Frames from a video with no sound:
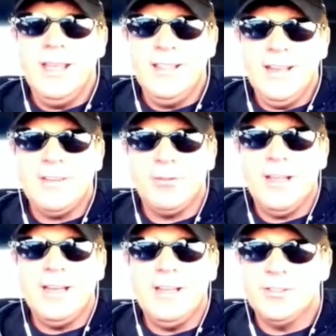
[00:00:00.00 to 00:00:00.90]
And then after
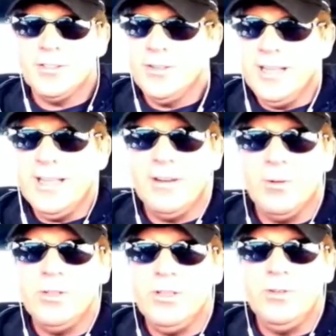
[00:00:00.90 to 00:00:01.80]
that, he goes, okay, Kevin,
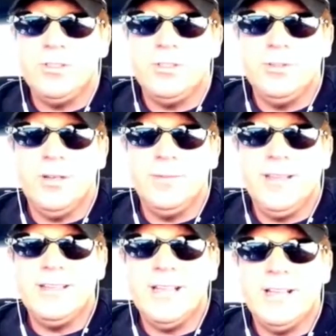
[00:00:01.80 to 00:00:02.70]
I want you to
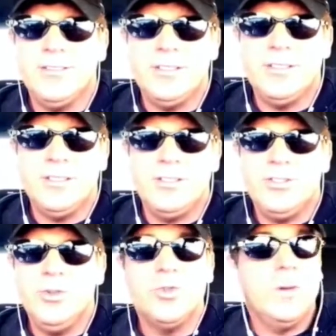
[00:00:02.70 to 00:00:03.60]
get down to the
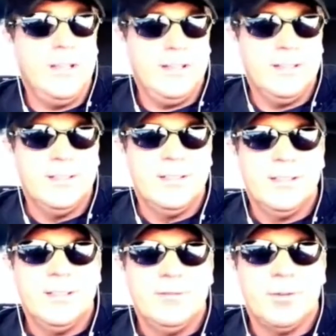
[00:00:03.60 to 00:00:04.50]
220
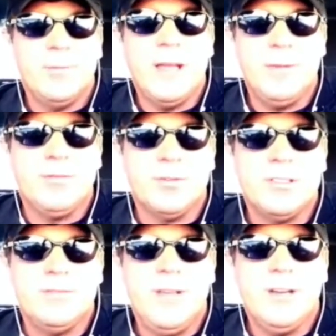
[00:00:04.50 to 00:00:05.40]
for Batman
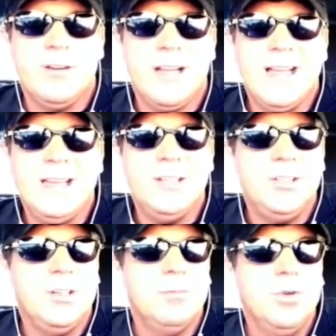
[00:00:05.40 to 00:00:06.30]
versus Vader. I
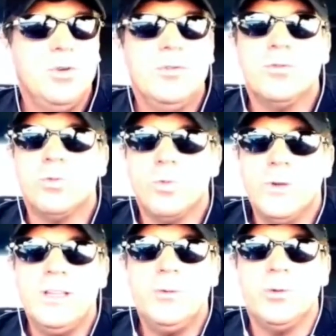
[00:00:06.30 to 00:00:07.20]
need you to move
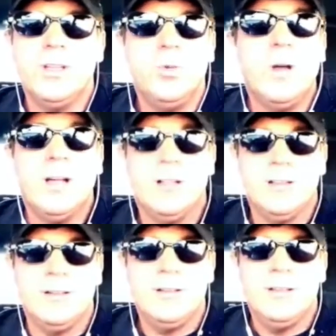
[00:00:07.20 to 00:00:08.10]
really, really well.
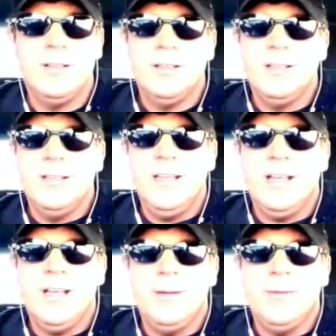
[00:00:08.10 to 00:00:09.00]

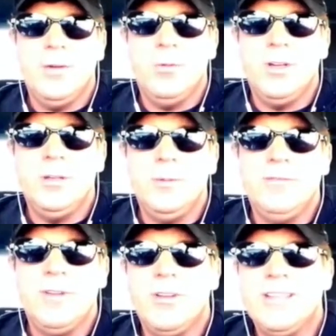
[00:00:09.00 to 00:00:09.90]
I want you to be
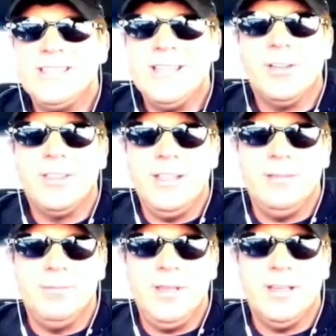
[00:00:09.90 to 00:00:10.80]
very stealthy,
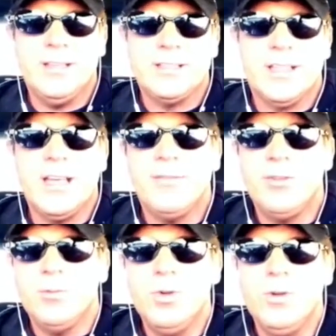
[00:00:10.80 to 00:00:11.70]
because a lot of
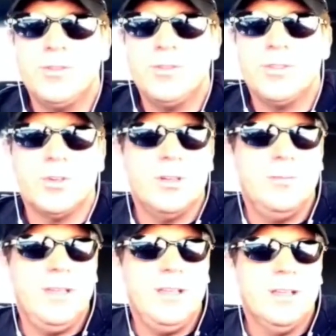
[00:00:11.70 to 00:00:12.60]
your moves are going to
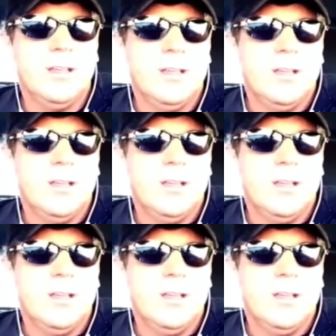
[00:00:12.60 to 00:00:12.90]
be